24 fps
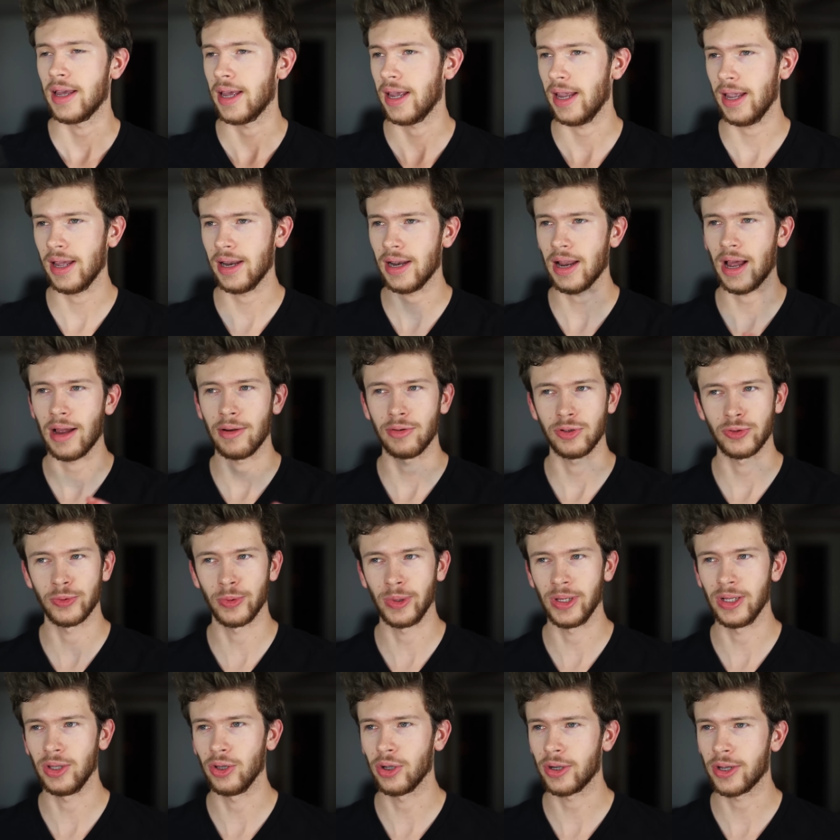and I was
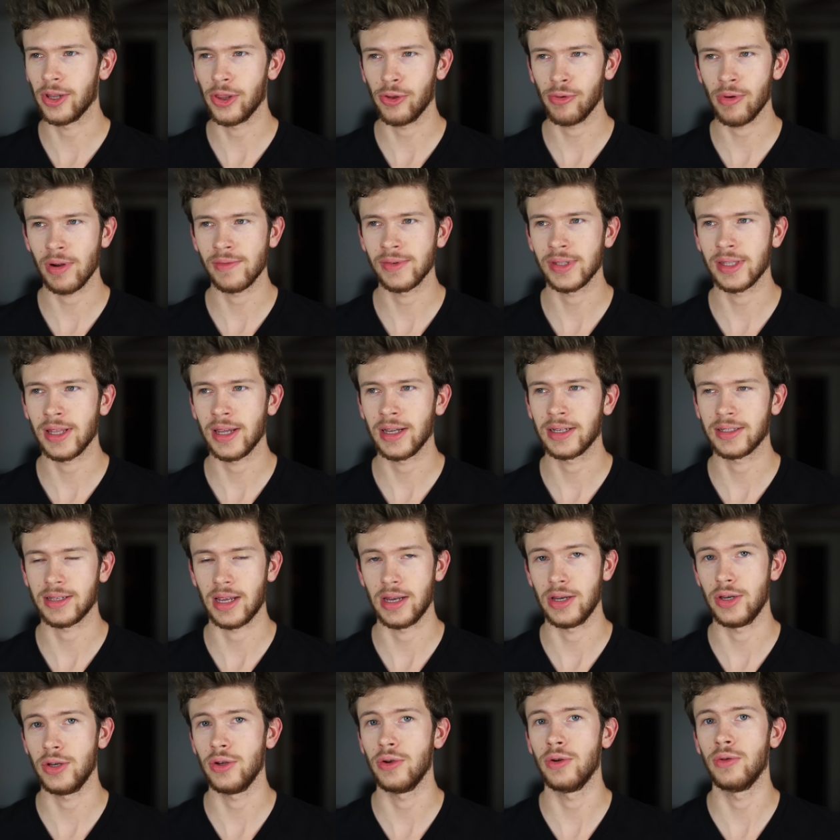really looking through everything because
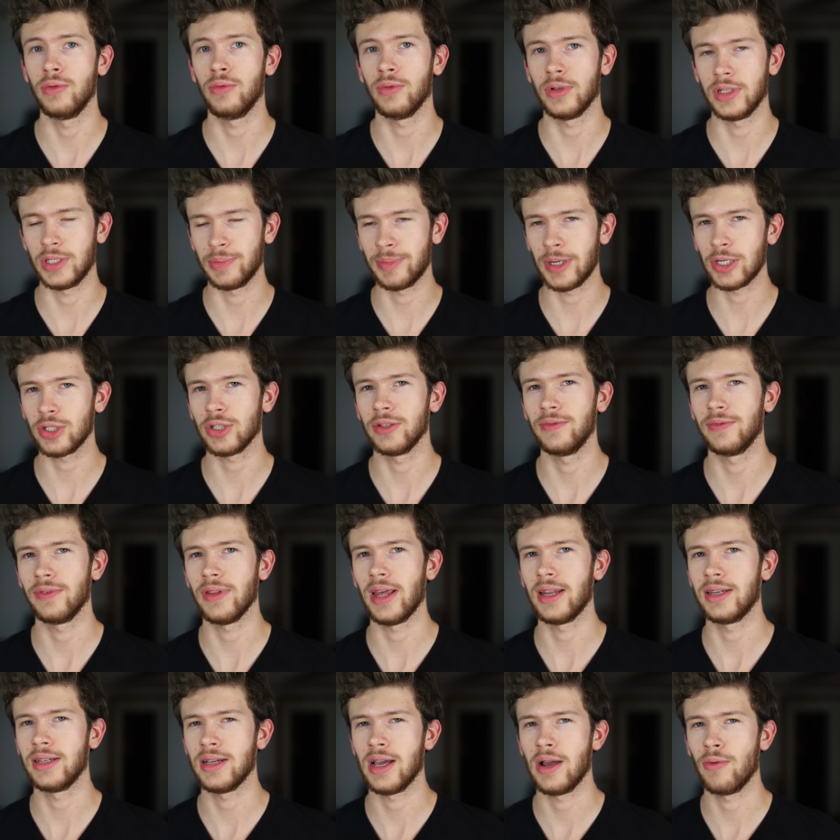I knew, especially for
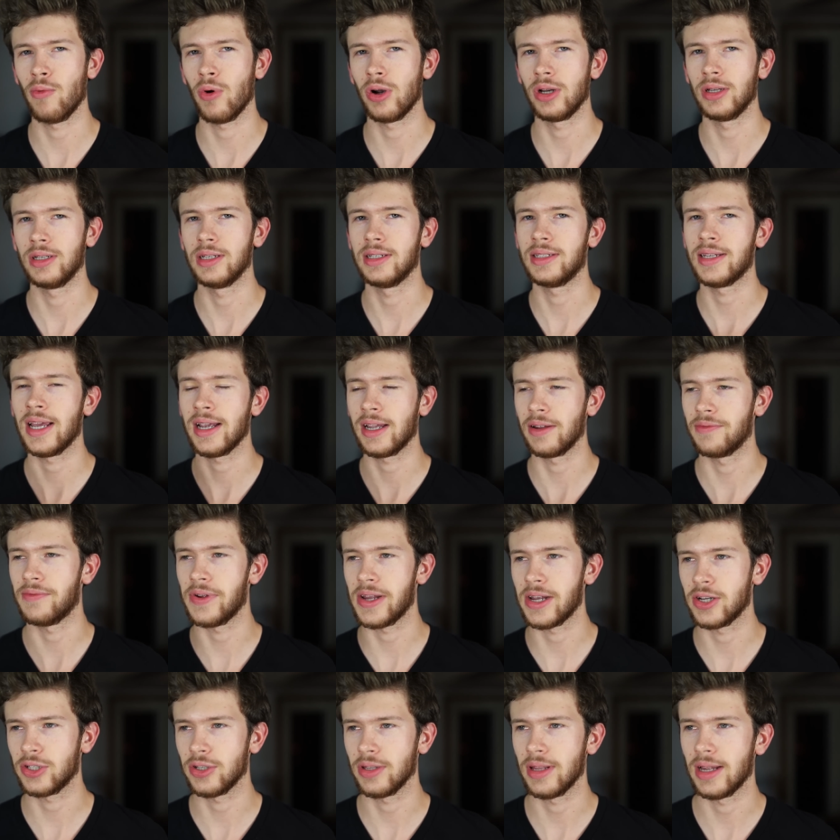that day, I wanted to take
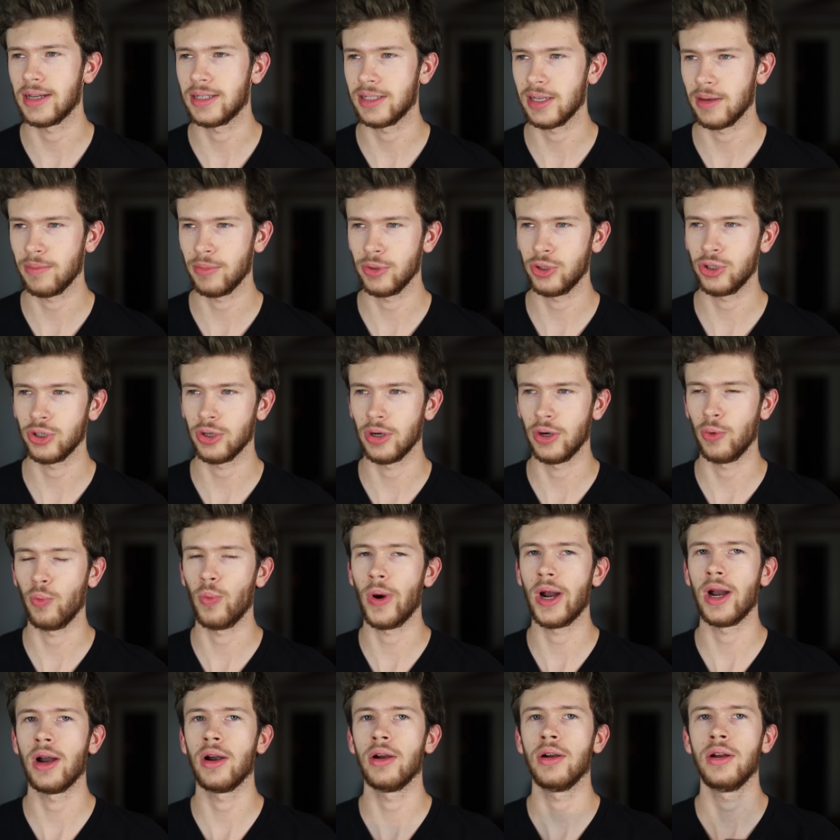advantage of that temperature and
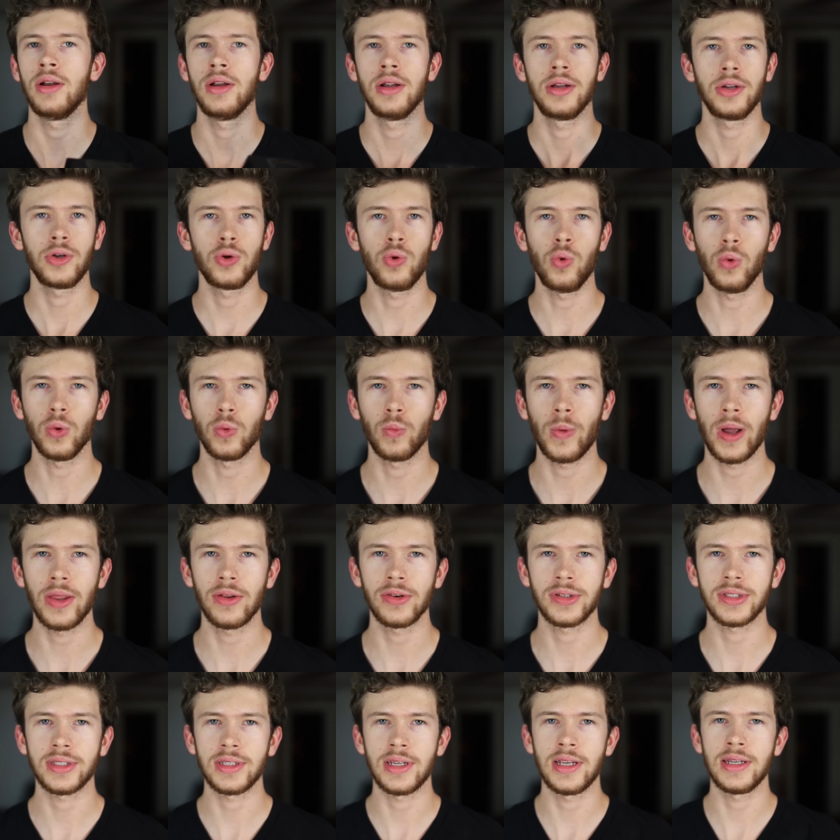wear cooler
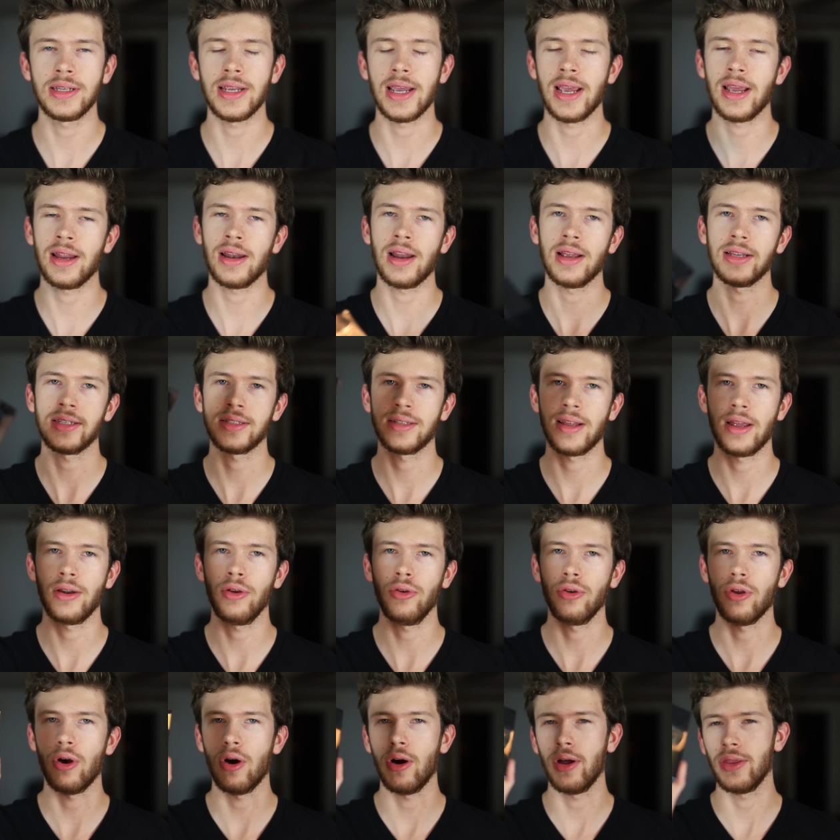weather scent, and I
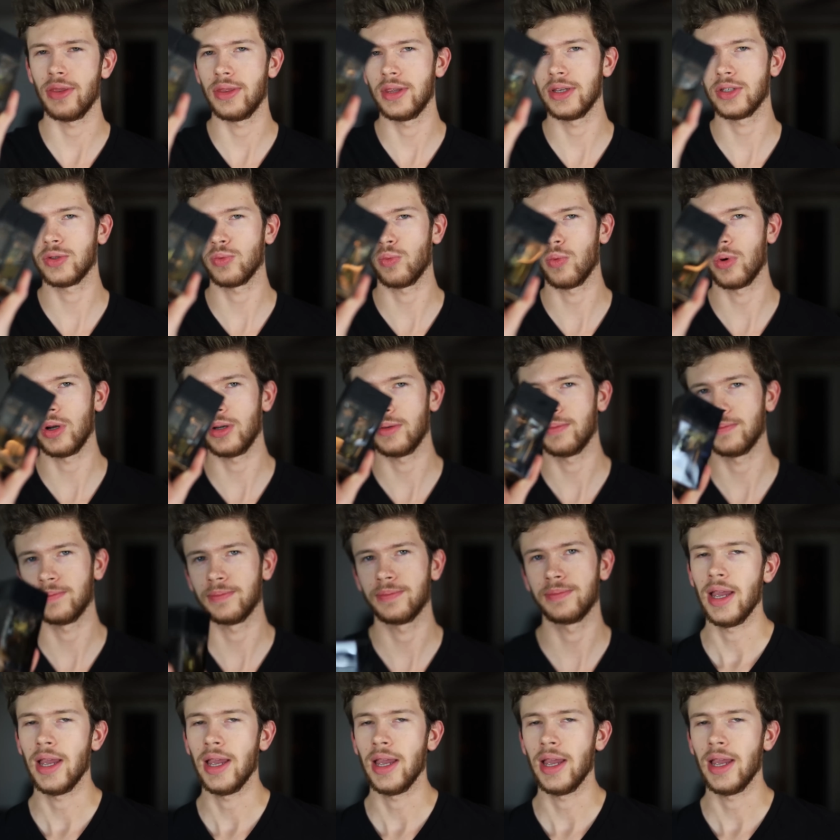settled on this one.